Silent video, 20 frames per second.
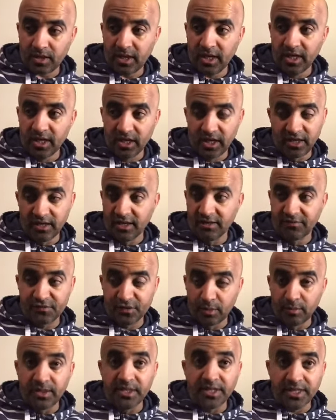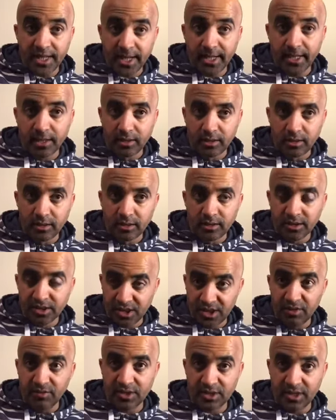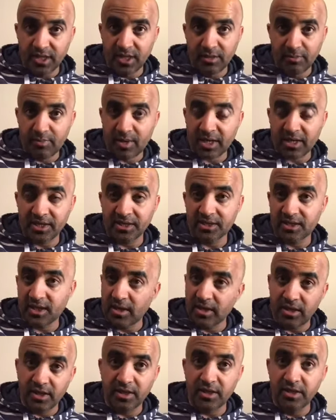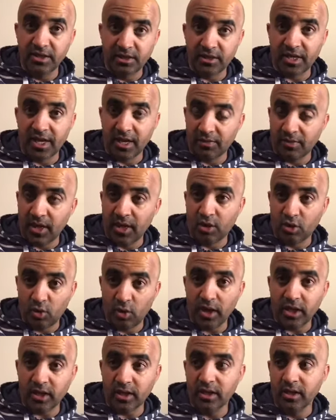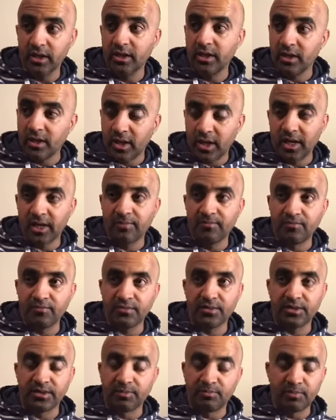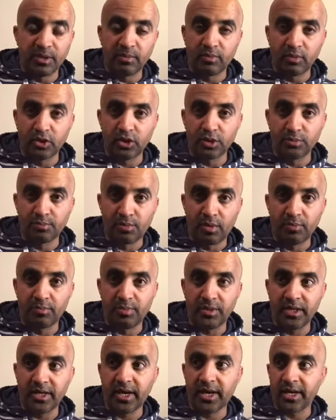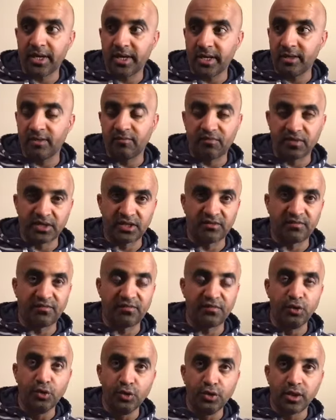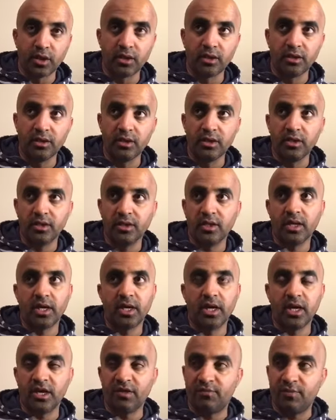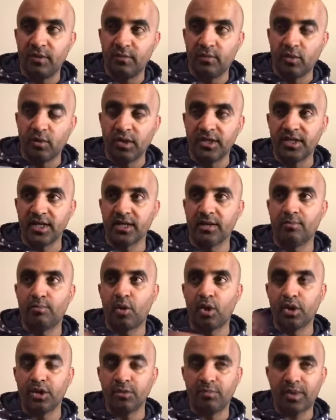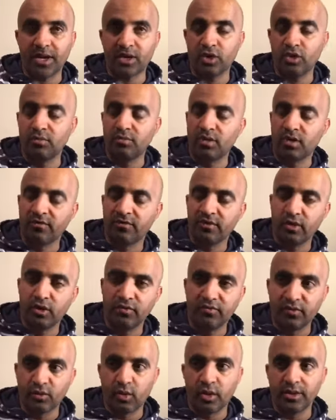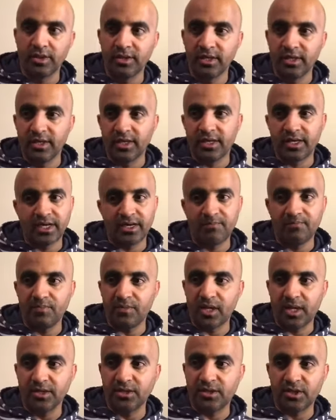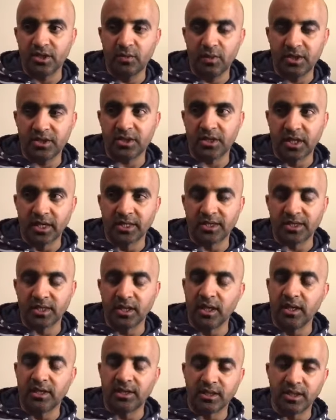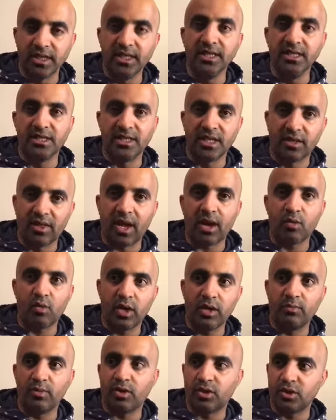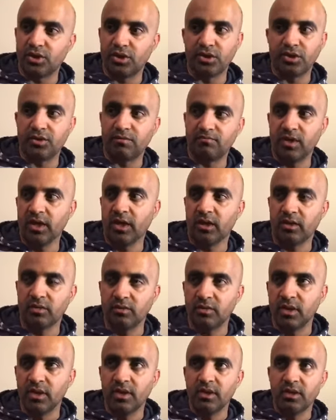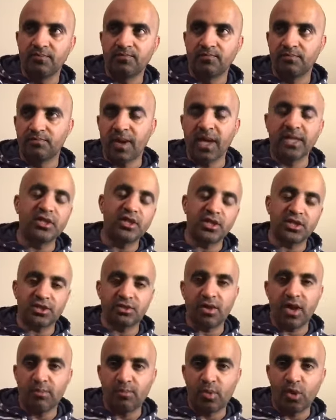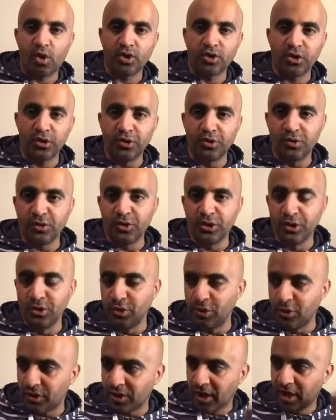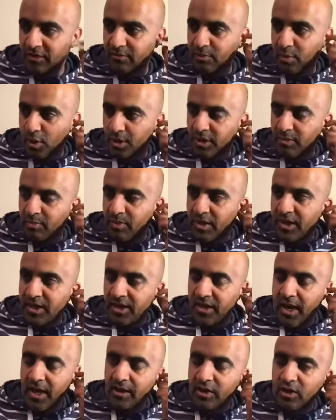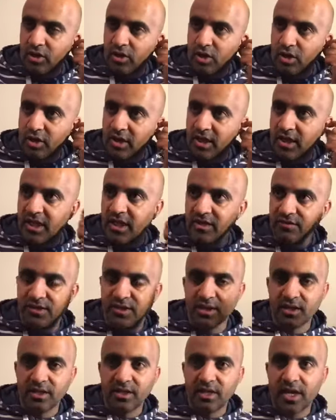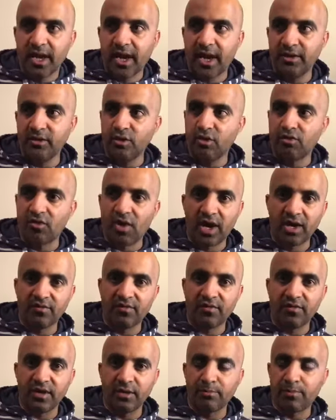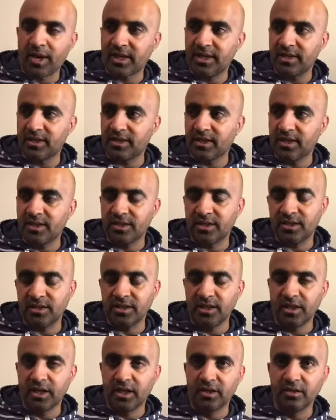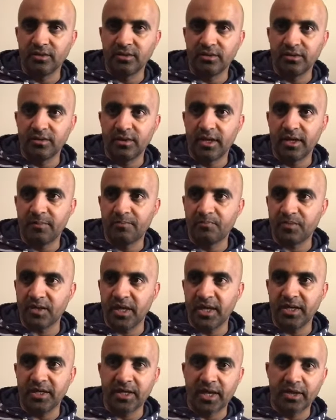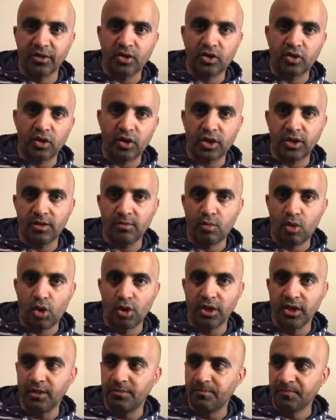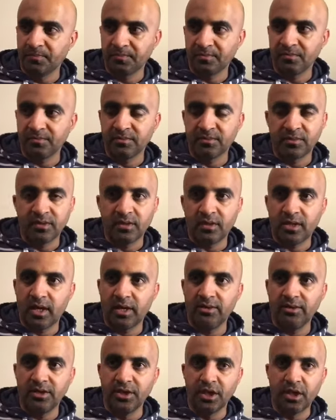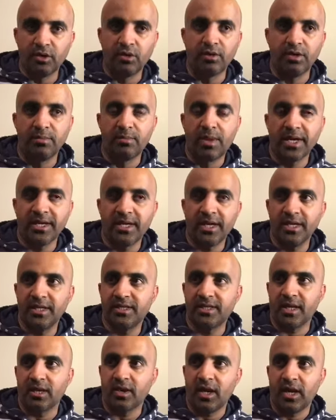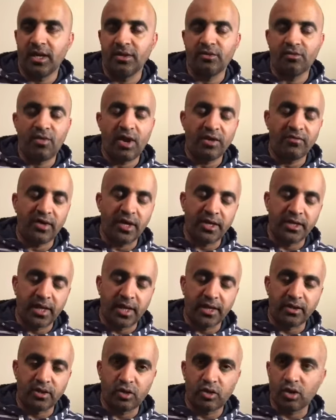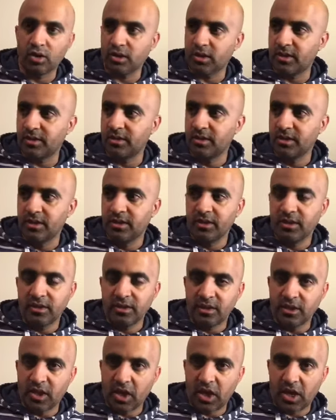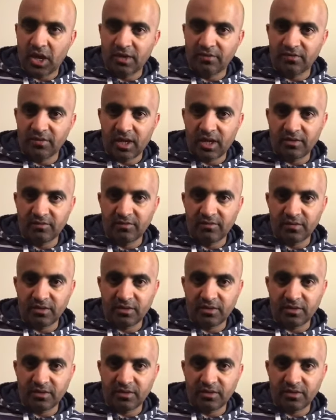if somebody's ill, seriously ill in Pakistan and they need to get there quick, people jump on PIA. If there's a funeral, if people want to take their body back home of a loved one. And so it's easier that way because, you know, Manchester Airport, you kind of board the plane at 9 o'clock, it leaves, and you arrive in Pakistan at, you know, 8, 9 o'clock in the morning. And, you know, in my case, I'd arrive at 8, 9 o'clock and, you know, have